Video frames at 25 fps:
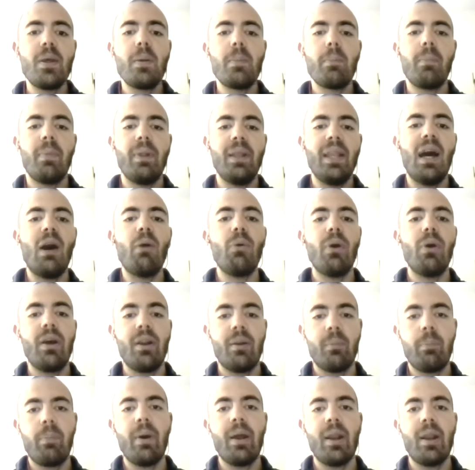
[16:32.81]
But now
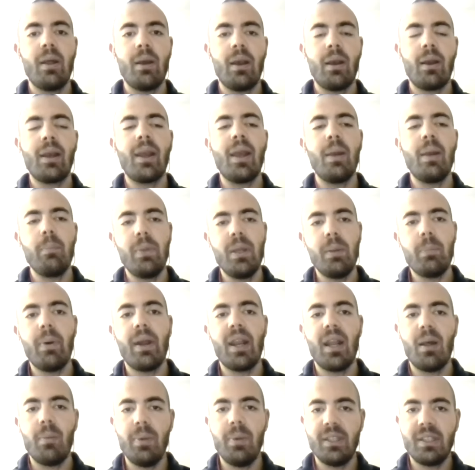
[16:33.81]
can be
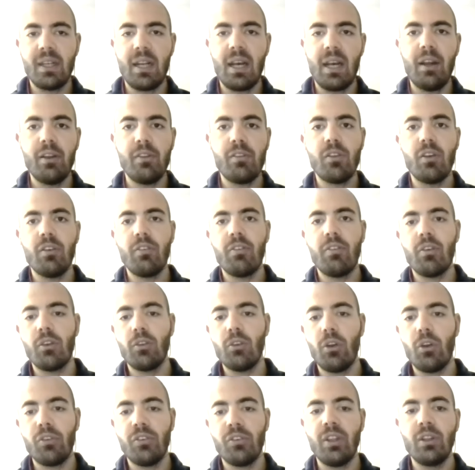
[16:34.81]
parameterized. So for
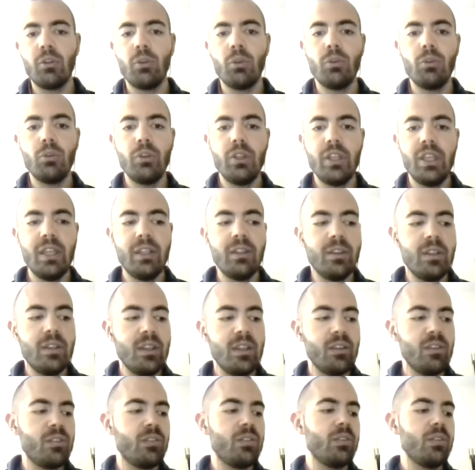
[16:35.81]
those that don't need
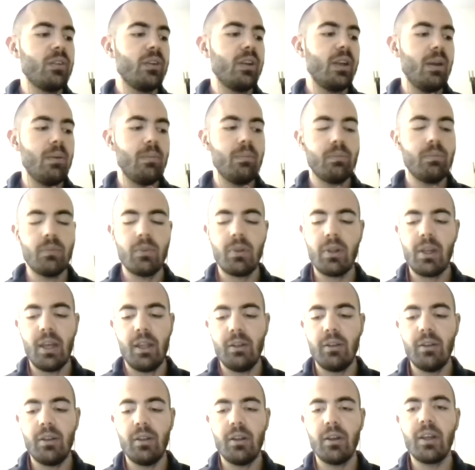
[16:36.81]
this,
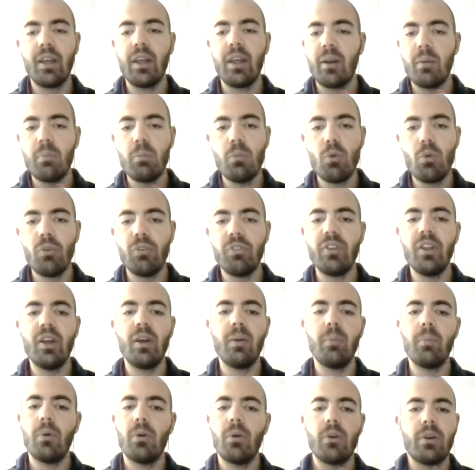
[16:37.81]
can remove
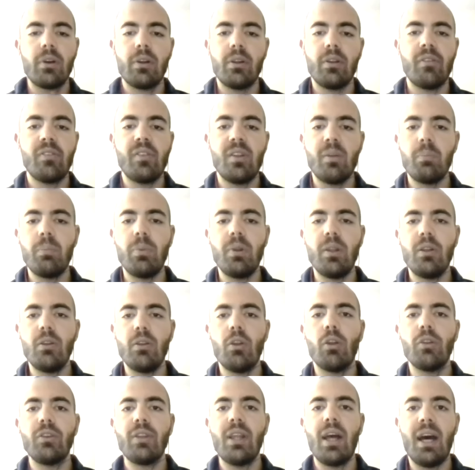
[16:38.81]
them or simply
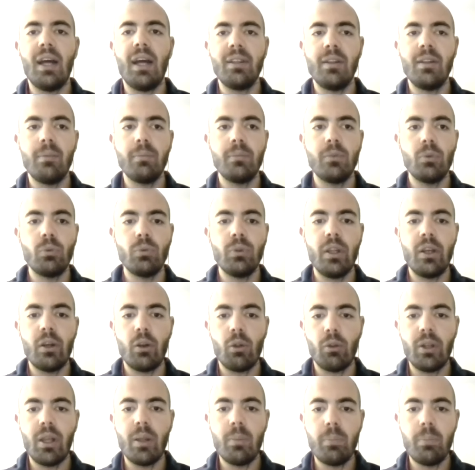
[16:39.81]
not add them to their
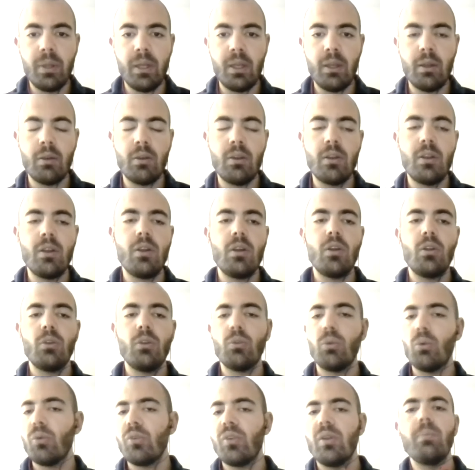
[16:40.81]
own IP
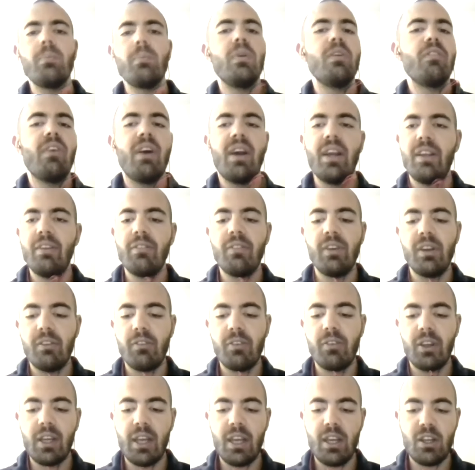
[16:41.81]
to simplify
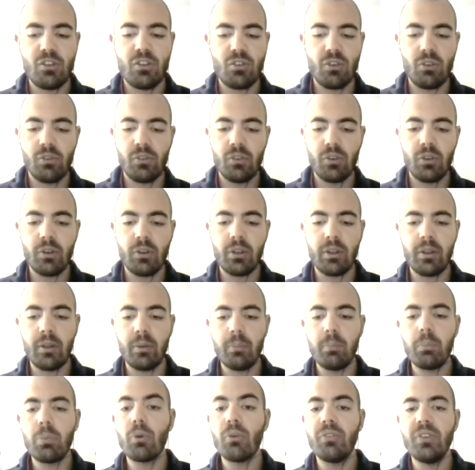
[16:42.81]
verifications or
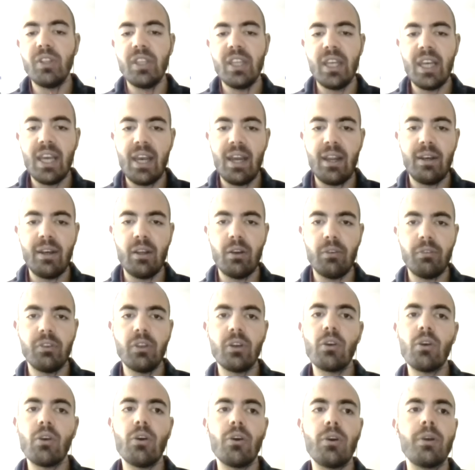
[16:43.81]
improve the area of the
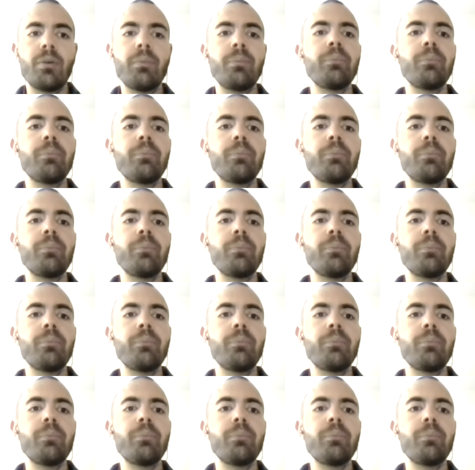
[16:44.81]
core.